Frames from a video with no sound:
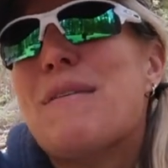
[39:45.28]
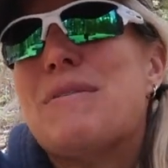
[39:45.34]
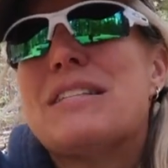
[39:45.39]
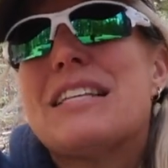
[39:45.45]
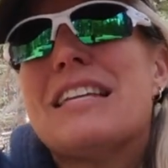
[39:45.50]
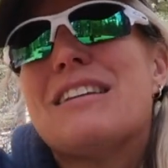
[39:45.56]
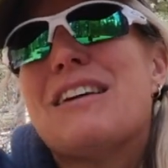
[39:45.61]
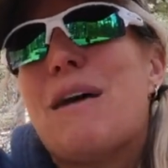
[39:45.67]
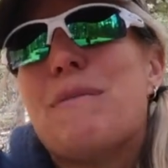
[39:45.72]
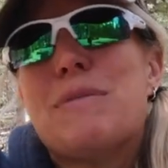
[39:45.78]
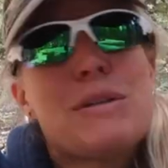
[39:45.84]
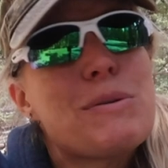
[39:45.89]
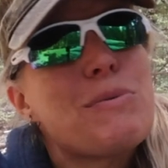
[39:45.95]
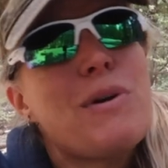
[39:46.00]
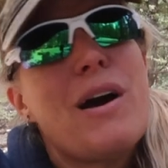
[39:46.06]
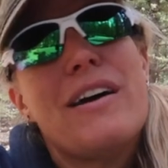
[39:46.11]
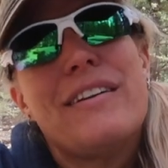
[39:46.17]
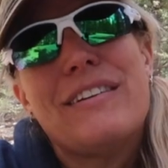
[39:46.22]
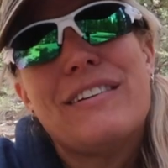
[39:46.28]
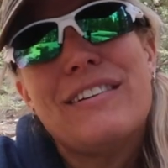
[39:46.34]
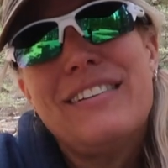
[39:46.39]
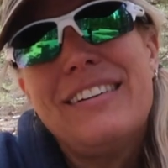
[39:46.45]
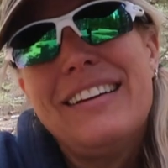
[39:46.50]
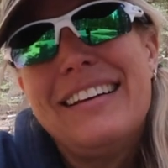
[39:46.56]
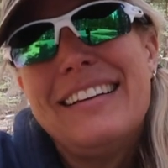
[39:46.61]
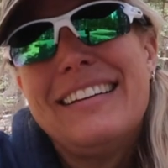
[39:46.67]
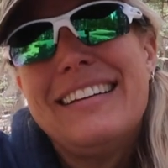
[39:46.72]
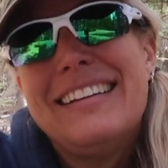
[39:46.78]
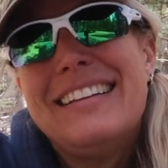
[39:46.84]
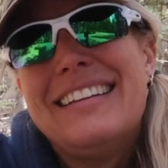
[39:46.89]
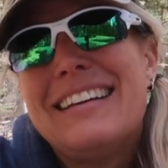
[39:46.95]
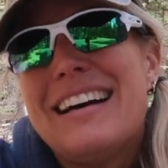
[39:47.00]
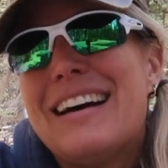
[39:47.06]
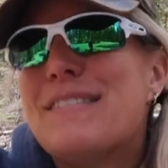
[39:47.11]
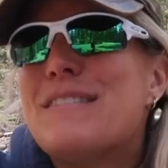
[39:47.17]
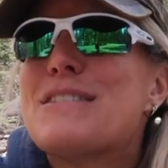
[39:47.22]
was a runner.
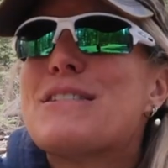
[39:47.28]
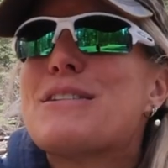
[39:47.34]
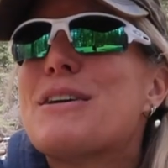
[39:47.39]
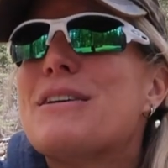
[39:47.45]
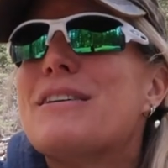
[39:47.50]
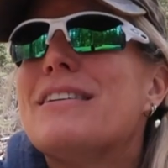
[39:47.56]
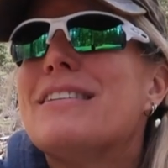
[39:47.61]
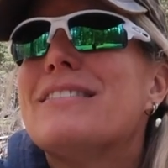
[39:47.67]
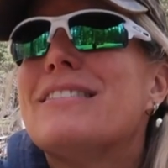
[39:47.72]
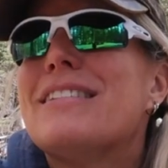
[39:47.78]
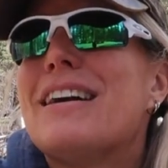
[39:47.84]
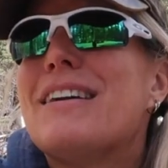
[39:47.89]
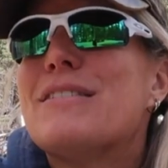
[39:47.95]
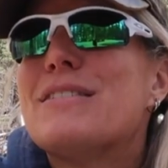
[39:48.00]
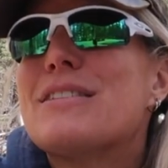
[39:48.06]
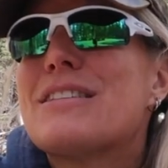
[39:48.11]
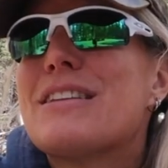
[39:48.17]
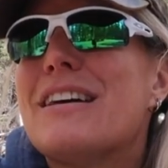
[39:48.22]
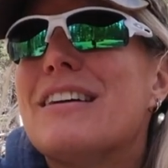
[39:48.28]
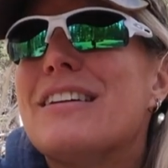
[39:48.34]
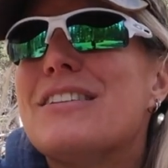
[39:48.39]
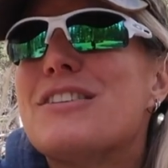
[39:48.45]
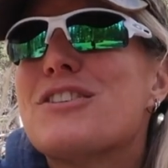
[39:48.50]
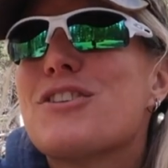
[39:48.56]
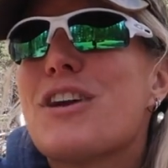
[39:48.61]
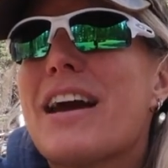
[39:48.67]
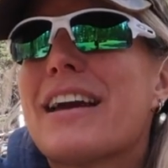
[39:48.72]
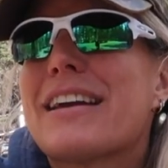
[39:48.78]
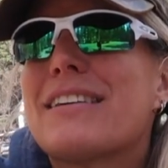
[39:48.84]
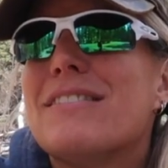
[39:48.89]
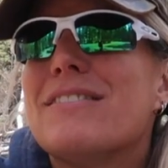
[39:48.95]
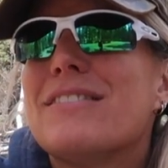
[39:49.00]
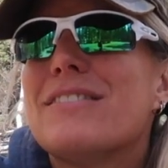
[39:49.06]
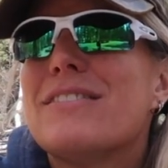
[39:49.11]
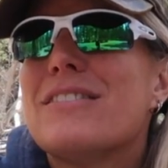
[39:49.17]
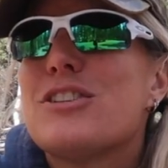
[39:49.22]
I was on track
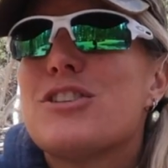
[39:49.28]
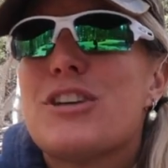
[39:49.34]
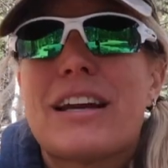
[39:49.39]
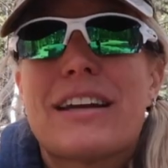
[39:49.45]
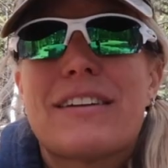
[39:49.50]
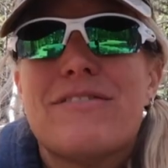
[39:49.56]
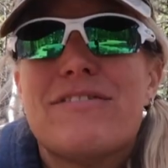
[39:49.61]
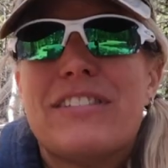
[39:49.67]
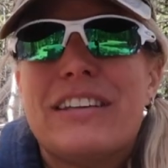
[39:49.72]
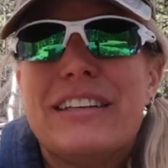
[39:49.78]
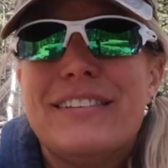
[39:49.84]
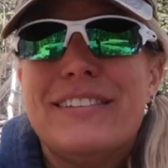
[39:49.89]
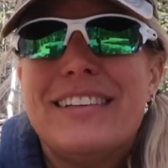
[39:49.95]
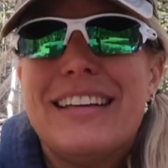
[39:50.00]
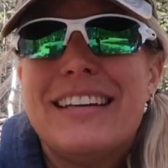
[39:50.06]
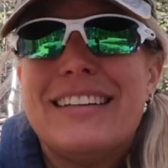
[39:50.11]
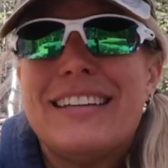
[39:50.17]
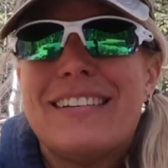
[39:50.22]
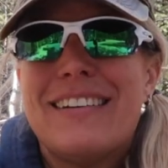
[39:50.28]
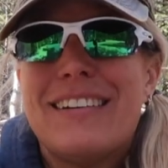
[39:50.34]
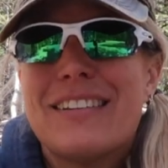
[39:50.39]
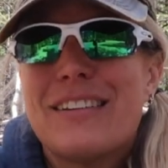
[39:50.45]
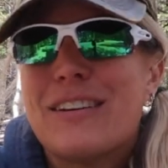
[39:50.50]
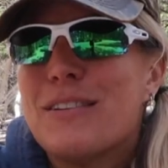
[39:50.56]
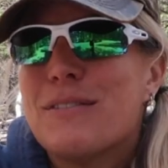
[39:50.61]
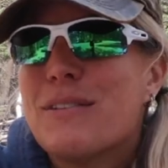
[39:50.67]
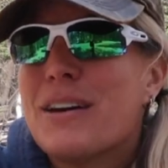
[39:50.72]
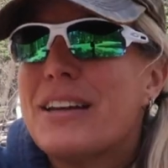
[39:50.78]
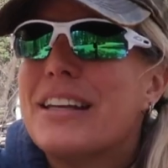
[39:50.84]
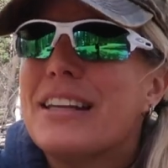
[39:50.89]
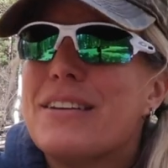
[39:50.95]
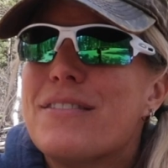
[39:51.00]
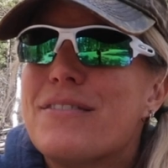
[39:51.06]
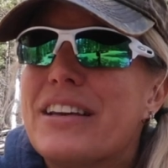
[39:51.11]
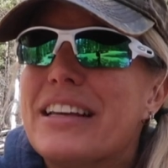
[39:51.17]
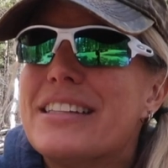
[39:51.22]
and field. I did all the
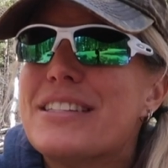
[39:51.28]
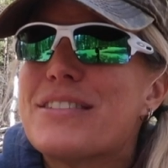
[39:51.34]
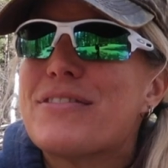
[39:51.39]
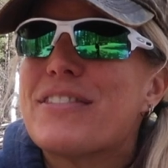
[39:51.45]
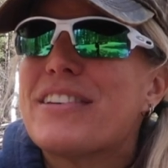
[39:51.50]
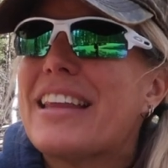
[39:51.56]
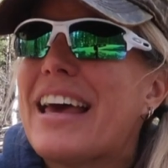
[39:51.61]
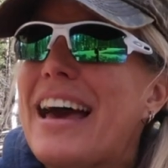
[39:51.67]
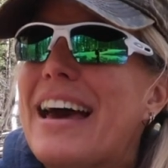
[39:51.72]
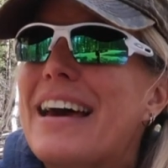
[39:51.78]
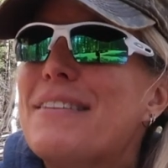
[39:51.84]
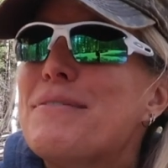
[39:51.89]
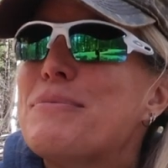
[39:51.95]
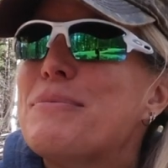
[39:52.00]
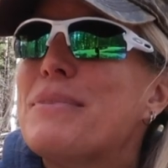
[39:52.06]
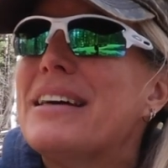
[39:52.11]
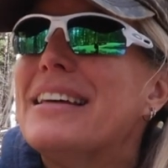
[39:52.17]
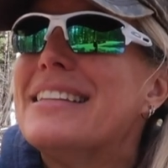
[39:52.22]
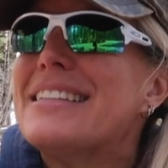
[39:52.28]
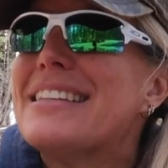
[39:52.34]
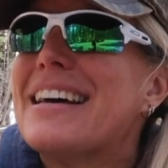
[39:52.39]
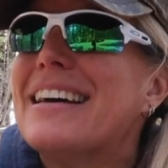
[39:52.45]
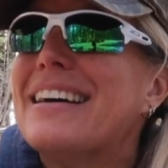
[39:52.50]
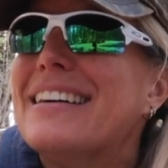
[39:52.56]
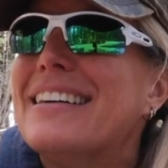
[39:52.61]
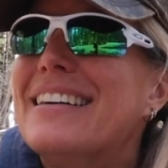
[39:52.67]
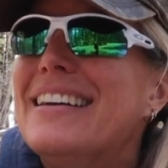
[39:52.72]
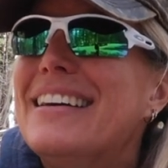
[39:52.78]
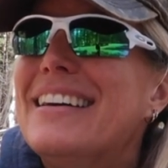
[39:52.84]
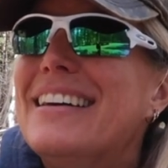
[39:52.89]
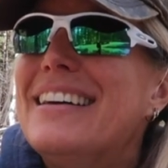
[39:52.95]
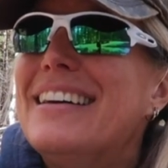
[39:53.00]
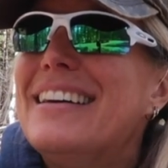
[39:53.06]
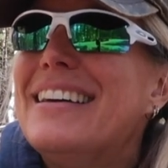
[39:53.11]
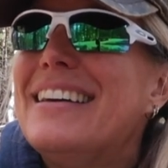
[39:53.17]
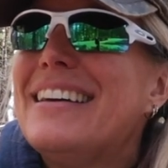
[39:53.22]
running events for that. But
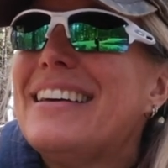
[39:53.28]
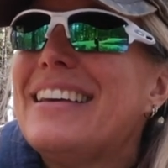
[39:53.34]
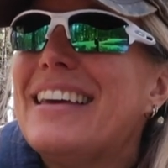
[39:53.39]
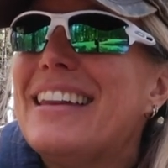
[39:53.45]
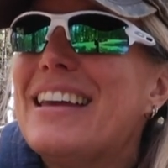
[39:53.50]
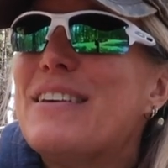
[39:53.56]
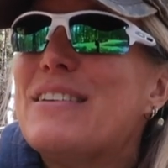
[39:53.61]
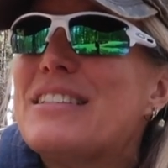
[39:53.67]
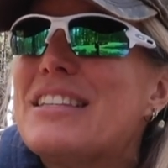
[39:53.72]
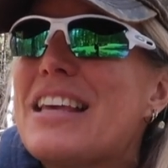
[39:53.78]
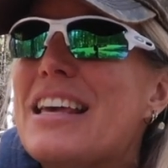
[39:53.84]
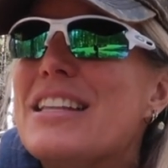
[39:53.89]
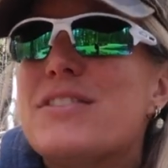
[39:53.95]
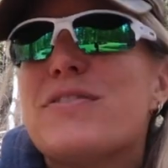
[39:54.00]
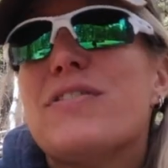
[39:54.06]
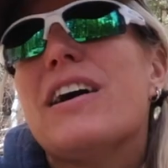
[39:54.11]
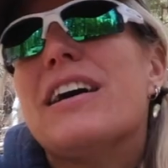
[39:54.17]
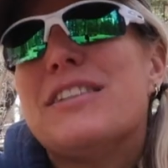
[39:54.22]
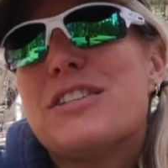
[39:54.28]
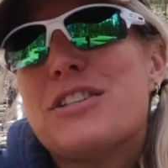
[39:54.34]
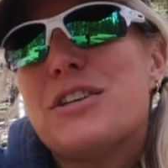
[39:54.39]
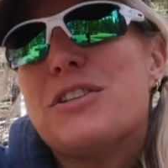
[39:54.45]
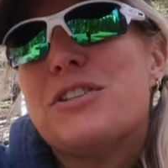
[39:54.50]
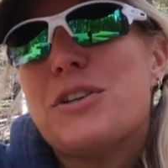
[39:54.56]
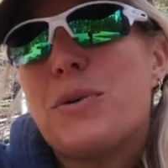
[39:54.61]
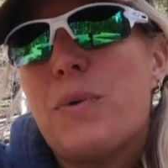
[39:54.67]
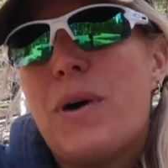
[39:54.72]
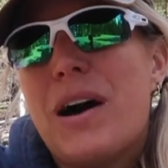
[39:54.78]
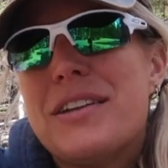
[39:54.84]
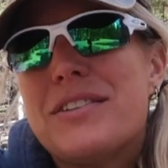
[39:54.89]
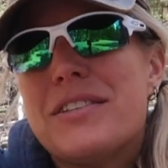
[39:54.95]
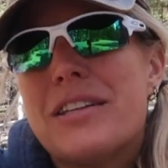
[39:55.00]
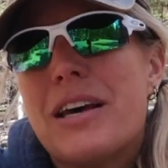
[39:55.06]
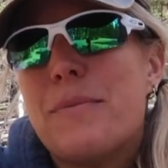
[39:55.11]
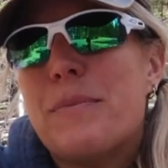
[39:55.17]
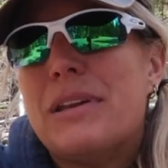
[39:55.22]
you know, it's fun to
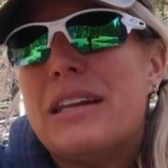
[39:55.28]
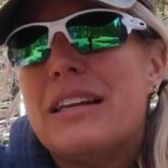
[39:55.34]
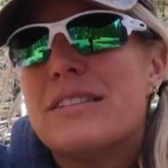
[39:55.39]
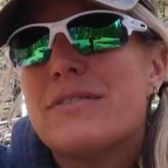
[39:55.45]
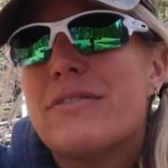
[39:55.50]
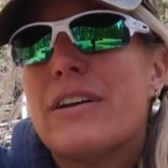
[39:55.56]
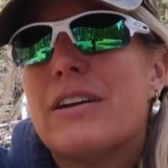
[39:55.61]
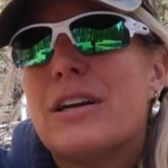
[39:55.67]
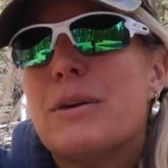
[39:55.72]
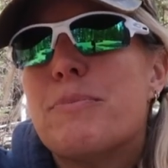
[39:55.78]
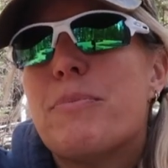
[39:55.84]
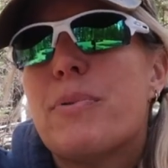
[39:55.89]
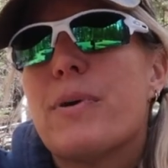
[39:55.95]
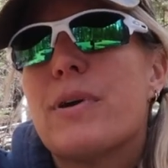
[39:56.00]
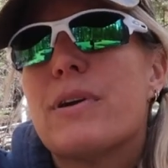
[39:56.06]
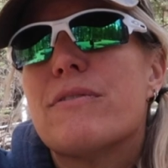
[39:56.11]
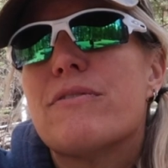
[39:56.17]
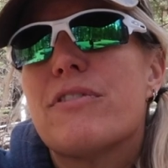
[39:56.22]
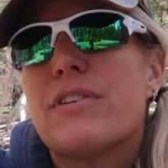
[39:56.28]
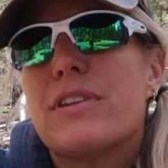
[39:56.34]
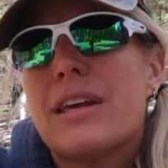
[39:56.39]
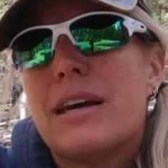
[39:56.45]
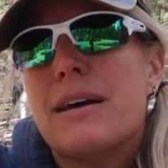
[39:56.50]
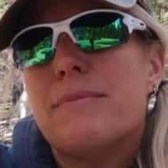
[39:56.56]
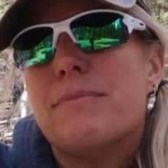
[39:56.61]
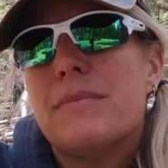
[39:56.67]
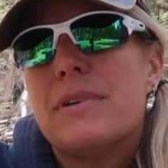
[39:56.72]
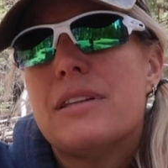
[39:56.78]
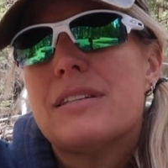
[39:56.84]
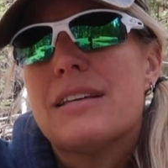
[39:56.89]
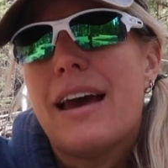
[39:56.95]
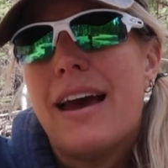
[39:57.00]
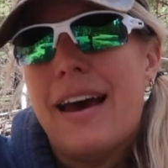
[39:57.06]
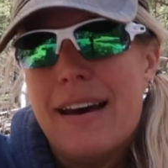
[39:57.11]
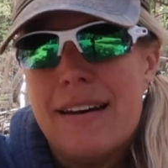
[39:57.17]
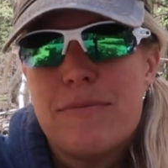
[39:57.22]
watch them, and it's very important for them
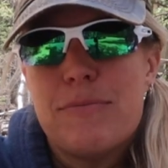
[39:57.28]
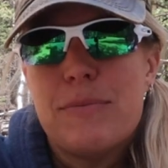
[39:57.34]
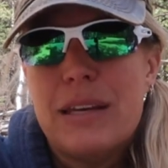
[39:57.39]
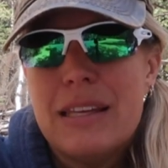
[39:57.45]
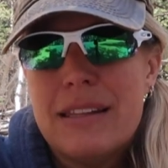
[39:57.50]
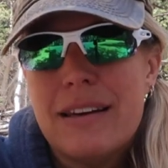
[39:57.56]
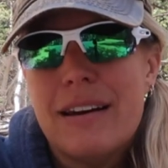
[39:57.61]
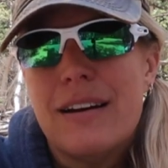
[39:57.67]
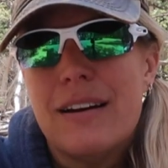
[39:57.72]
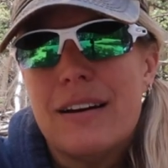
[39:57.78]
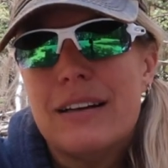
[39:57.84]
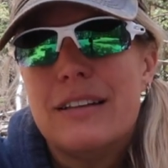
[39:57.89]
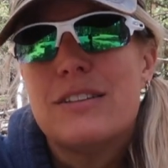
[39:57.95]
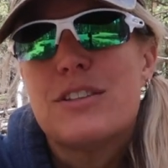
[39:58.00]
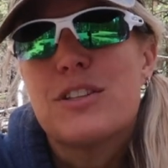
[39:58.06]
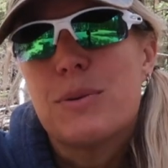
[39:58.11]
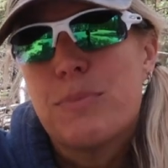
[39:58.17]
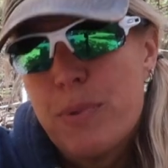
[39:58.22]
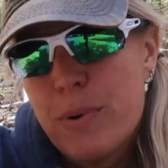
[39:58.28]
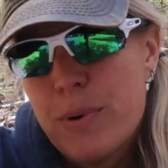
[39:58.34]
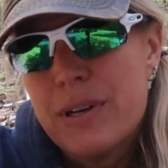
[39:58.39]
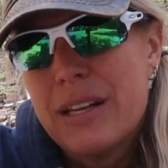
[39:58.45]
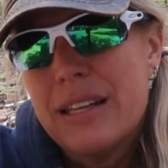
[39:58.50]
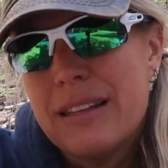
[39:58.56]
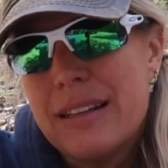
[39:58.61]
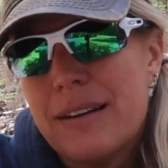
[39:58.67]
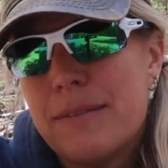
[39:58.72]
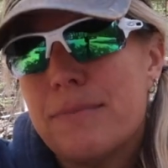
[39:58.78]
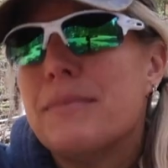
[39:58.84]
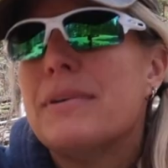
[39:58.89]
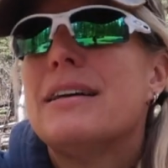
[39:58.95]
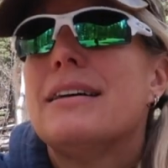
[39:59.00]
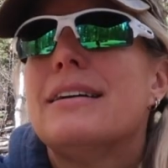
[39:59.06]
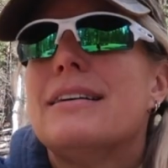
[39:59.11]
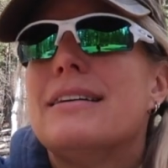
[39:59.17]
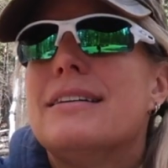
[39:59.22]
to have me there and supporting
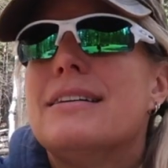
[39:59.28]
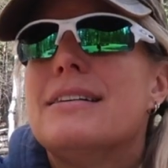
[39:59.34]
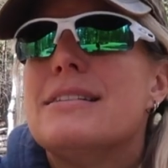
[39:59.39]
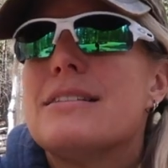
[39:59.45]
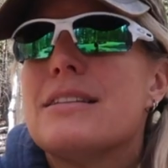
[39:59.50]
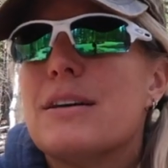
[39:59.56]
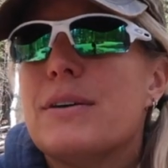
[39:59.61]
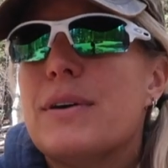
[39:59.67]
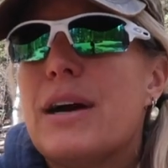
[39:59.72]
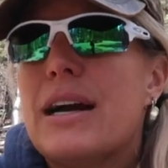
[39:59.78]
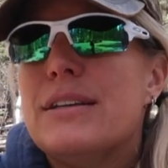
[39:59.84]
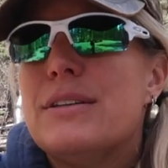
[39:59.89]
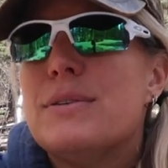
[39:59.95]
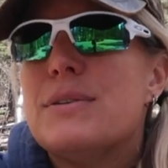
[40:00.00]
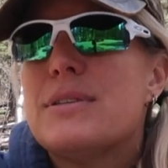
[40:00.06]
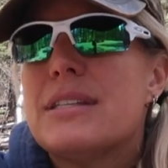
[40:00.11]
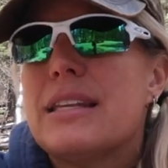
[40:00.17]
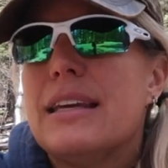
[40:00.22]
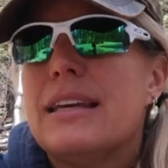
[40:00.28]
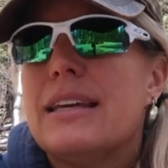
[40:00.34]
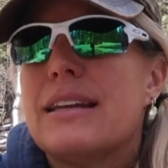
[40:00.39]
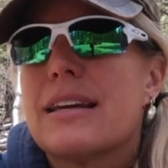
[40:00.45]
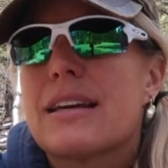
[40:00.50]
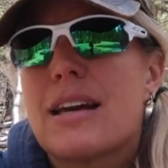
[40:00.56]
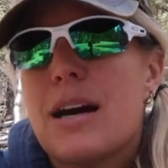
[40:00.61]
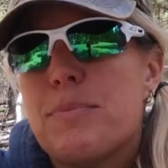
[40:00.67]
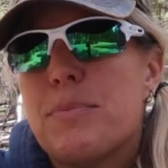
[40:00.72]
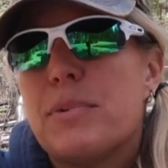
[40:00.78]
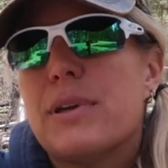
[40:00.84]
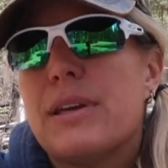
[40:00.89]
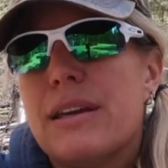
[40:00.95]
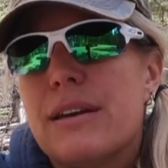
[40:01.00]
them. So I do see in a couple